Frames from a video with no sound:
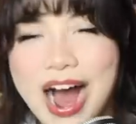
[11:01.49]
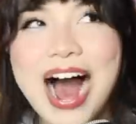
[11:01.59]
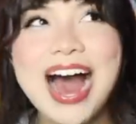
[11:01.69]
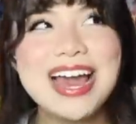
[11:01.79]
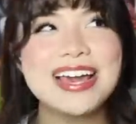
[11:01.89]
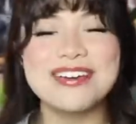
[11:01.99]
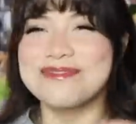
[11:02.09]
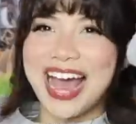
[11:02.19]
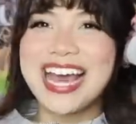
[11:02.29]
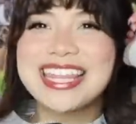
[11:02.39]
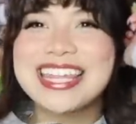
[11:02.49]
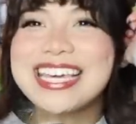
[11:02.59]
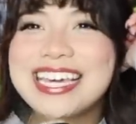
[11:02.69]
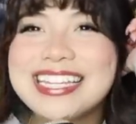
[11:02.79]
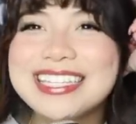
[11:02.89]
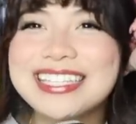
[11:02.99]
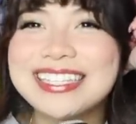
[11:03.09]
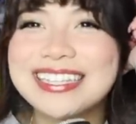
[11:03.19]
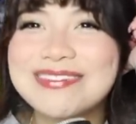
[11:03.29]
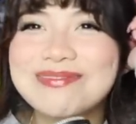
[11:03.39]
I think it's
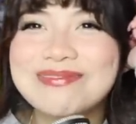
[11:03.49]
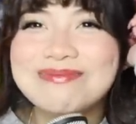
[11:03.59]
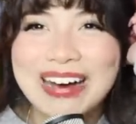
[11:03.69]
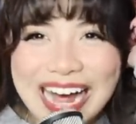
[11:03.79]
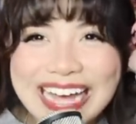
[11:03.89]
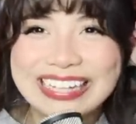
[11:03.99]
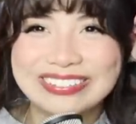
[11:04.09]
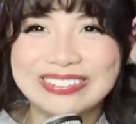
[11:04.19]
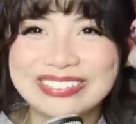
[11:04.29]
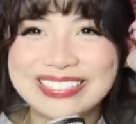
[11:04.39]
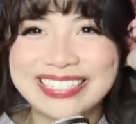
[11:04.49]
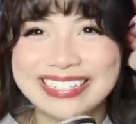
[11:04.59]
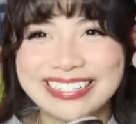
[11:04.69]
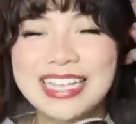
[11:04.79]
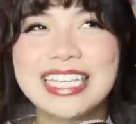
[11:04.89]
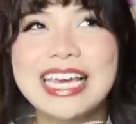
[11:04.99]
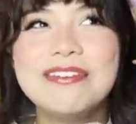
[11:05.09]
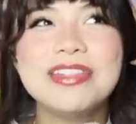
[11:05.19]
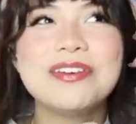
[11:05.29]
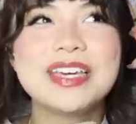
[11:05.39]
Miles. Because
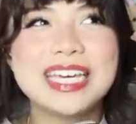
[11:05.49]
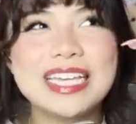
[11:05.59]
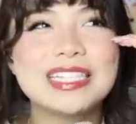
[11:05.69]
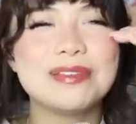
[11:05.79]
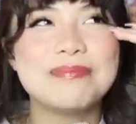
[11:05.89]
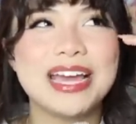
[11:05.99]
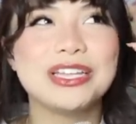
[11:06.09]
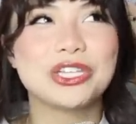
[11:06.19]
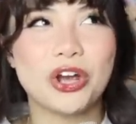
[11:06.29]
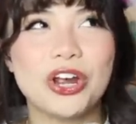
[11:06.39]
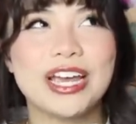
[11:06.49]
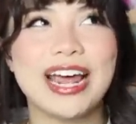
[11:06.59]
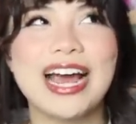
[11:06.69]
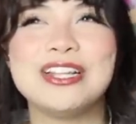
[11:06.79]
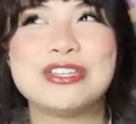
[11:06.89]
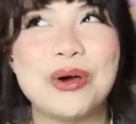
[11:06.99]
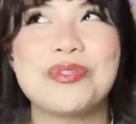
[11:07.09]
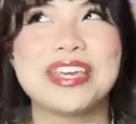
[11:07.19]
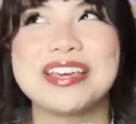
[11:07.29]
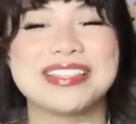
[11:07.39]
even though he's the main target, I
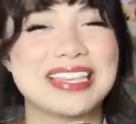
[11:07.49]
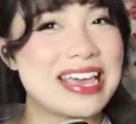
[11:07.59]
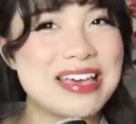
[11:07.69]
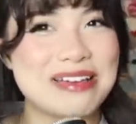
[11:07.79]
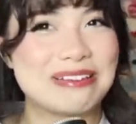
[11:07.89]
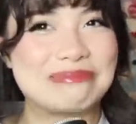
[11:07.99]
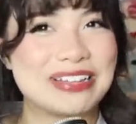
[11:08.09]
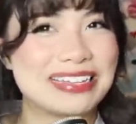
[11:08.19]
don't think it's him.